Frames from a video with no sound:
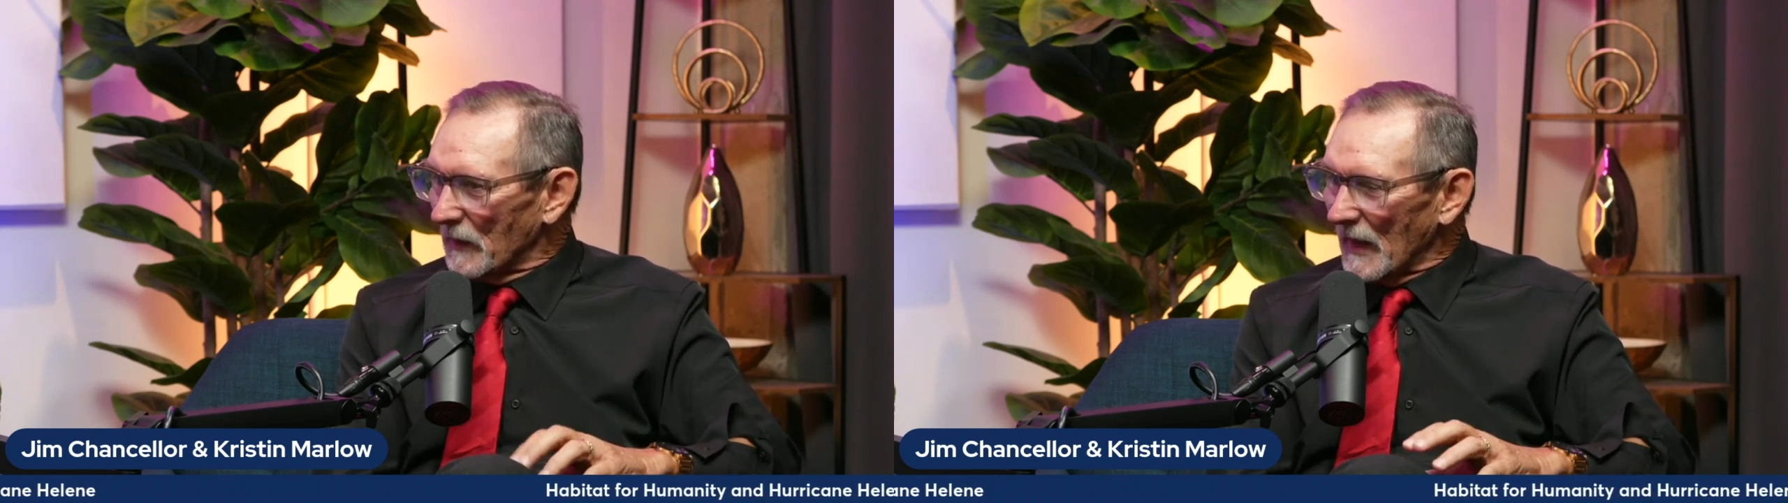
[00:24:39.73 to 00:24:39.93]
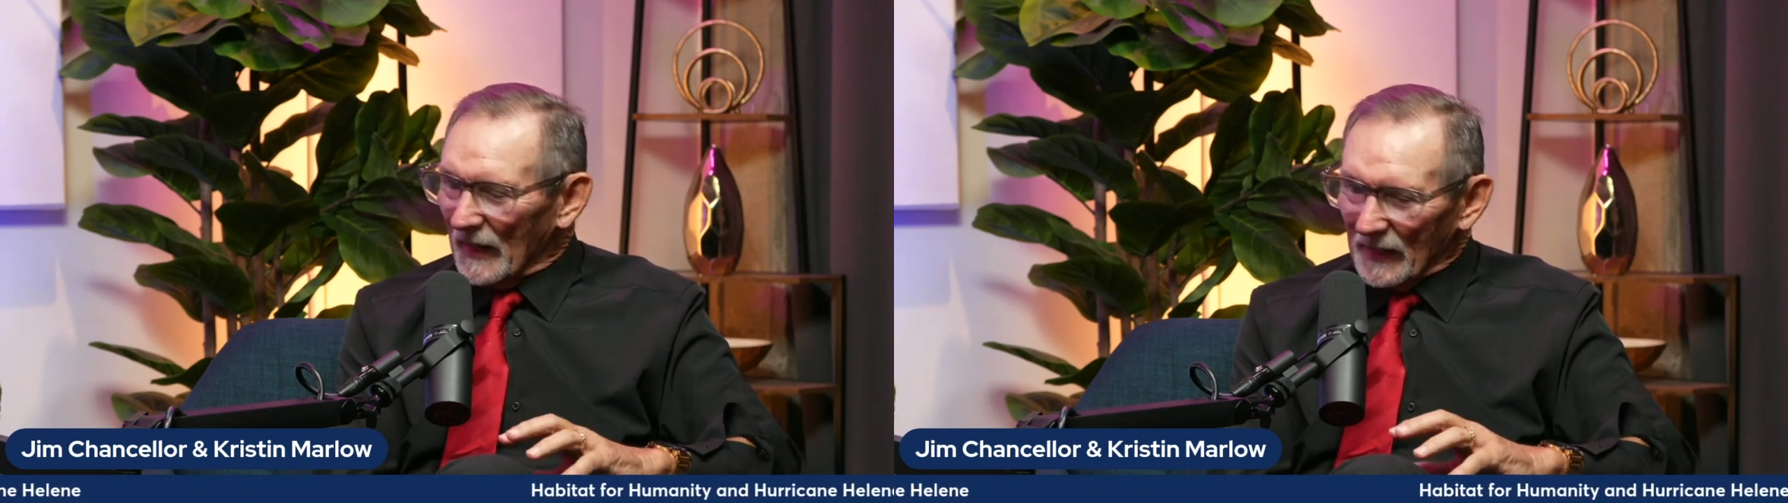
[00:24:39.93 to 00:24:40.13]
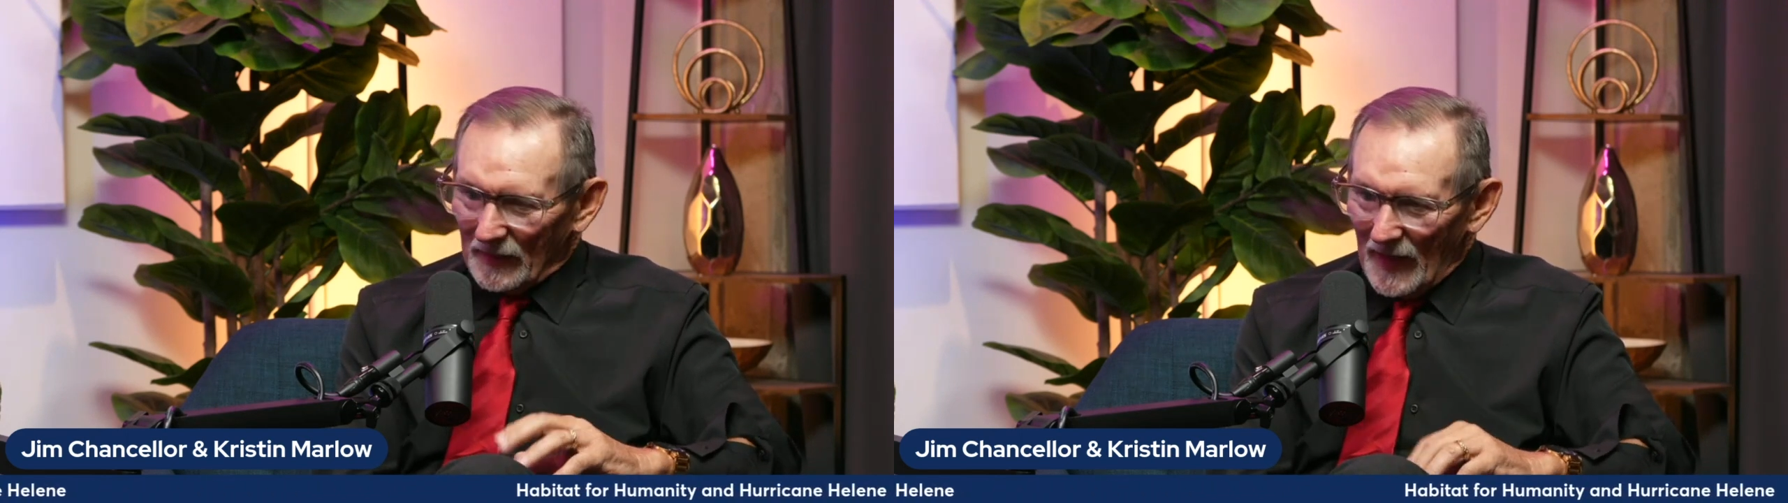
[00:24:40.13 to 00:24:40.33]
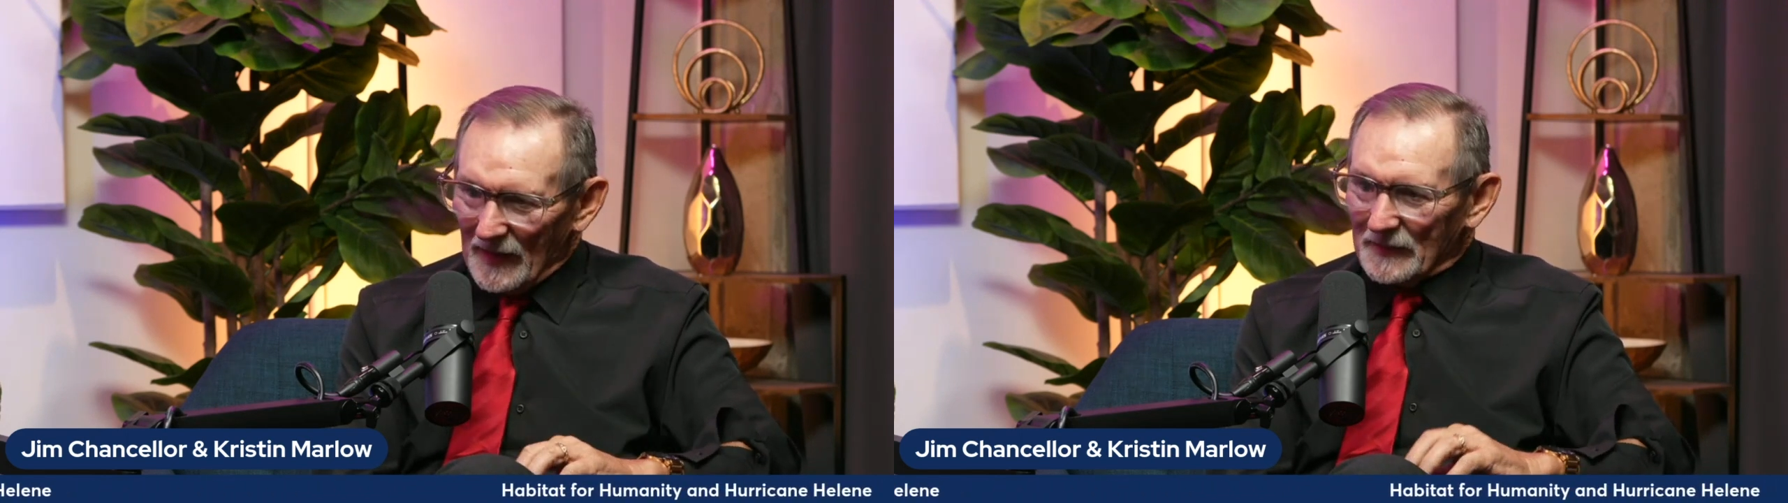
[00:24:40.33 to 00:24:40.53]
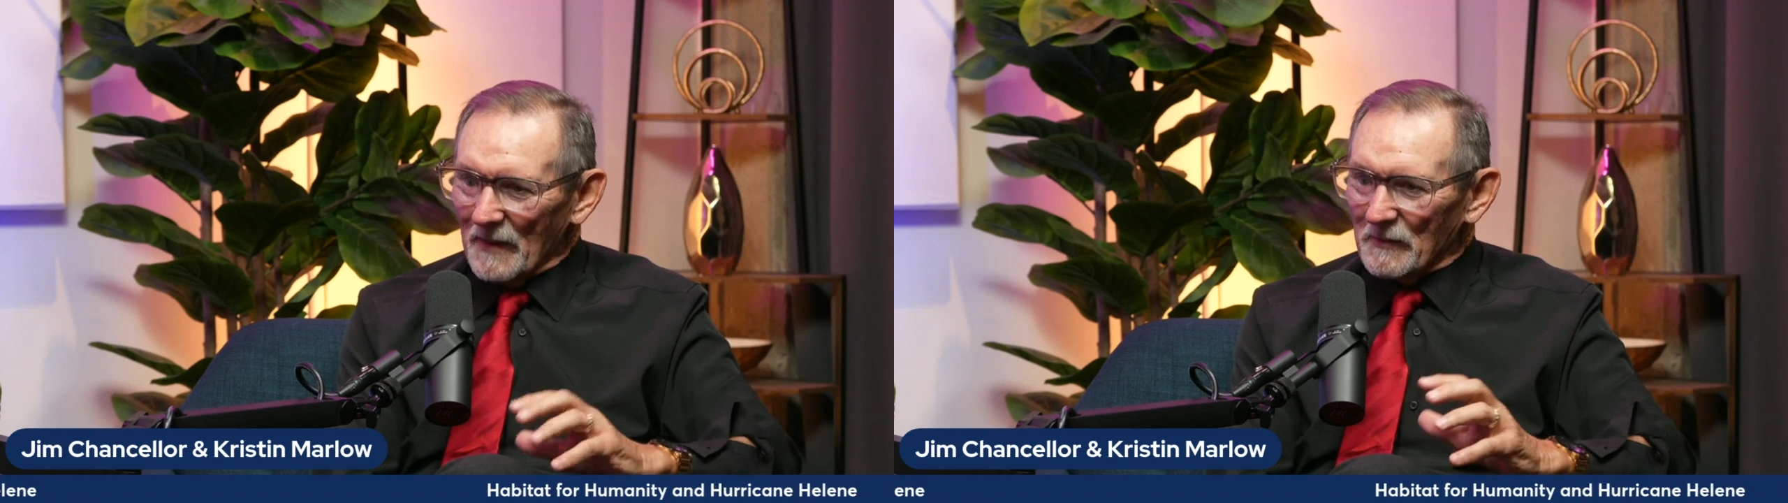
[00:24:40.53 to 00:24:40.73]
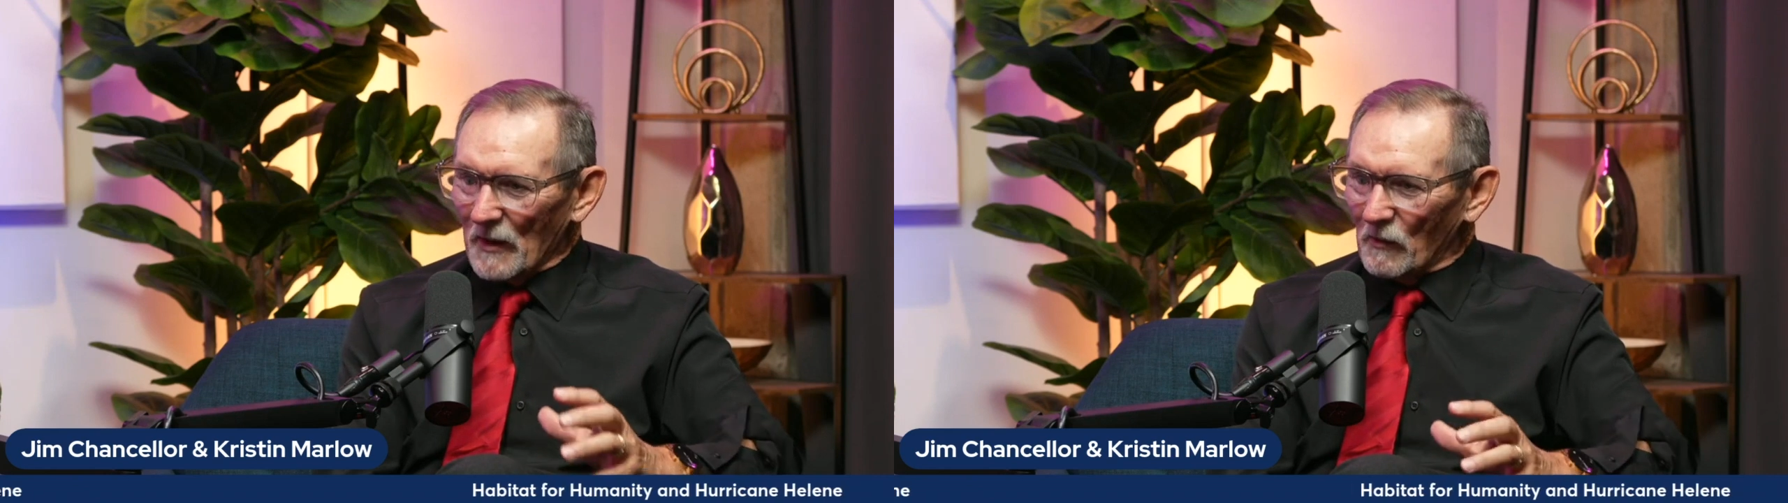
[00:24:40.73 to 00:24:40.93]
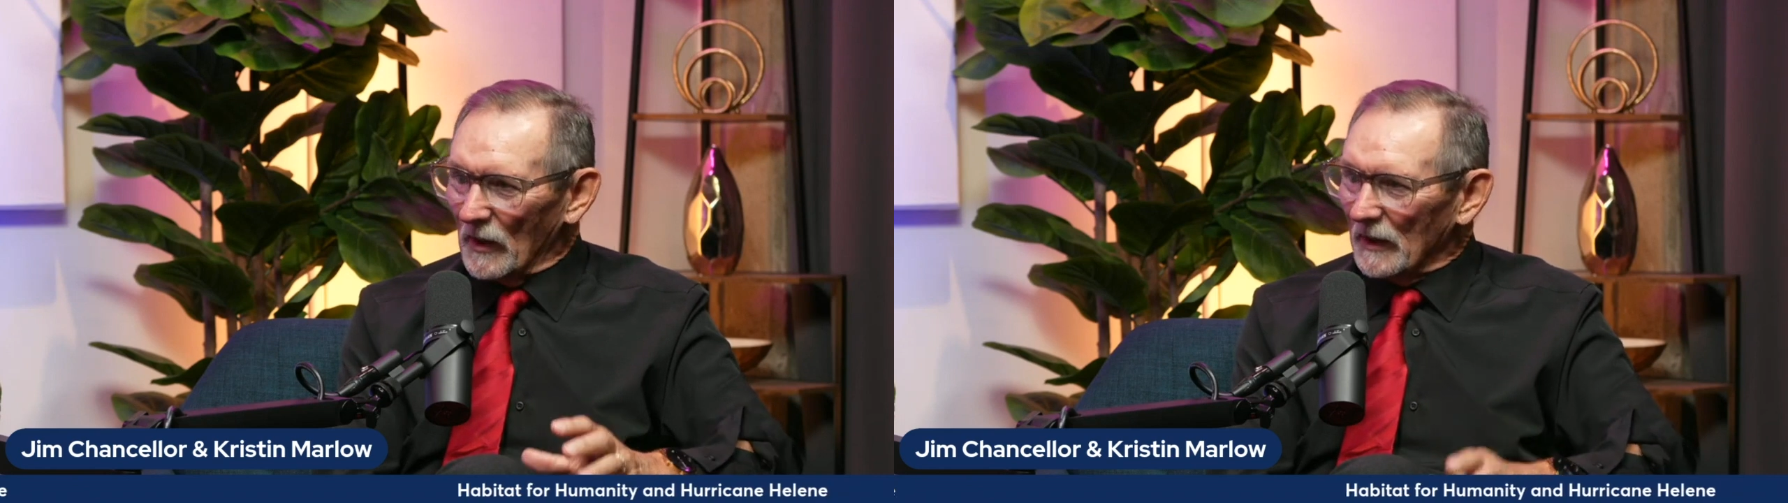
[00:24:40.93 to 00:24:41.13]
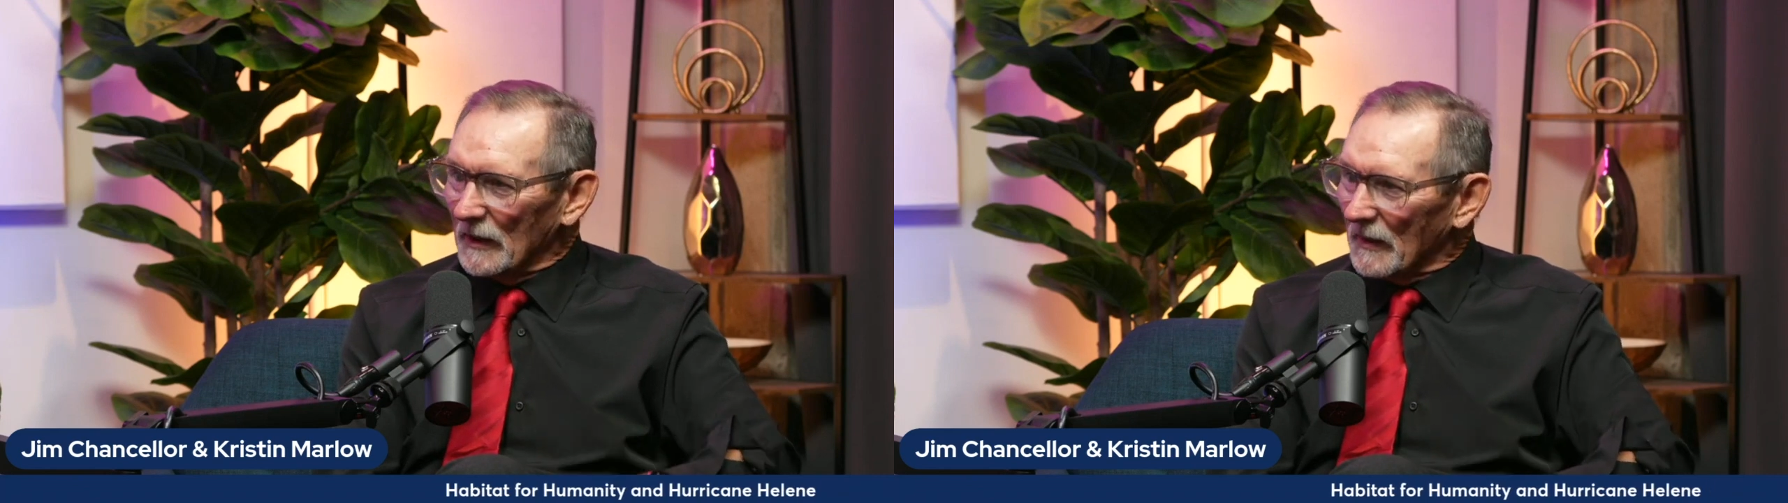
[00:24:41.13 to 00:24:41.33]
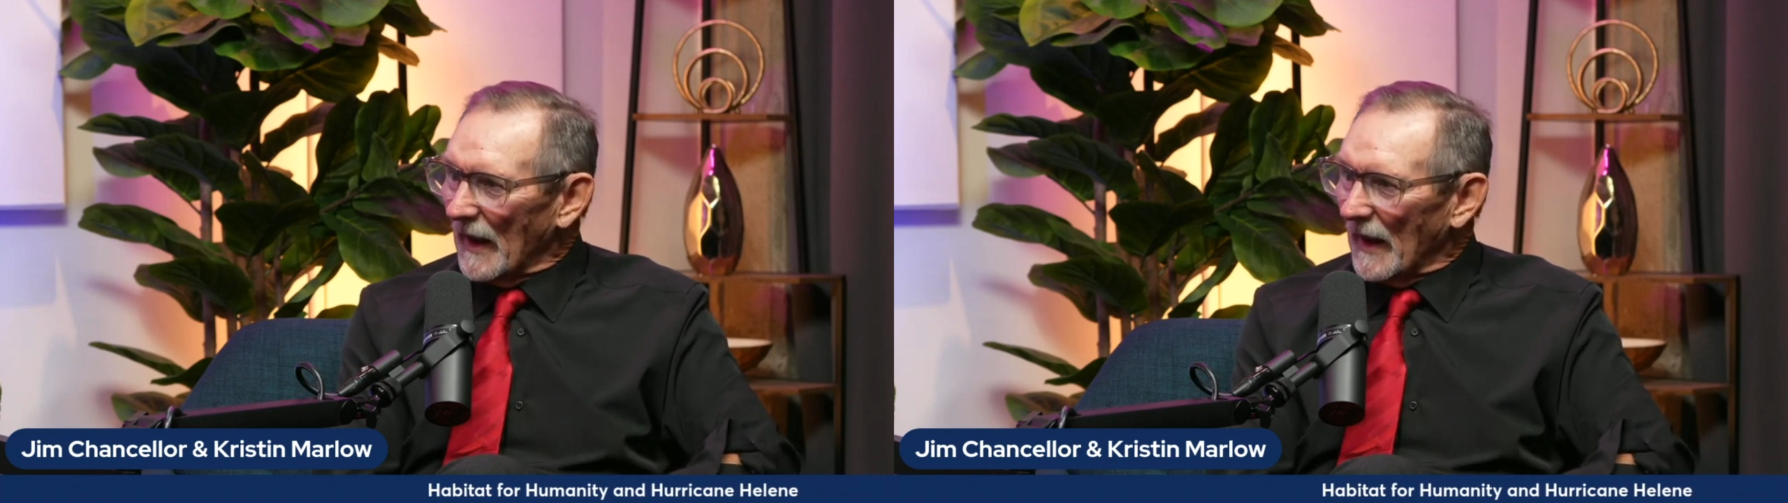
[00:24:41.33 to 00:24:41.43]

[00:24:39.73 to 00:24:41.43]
And a lot of times I will.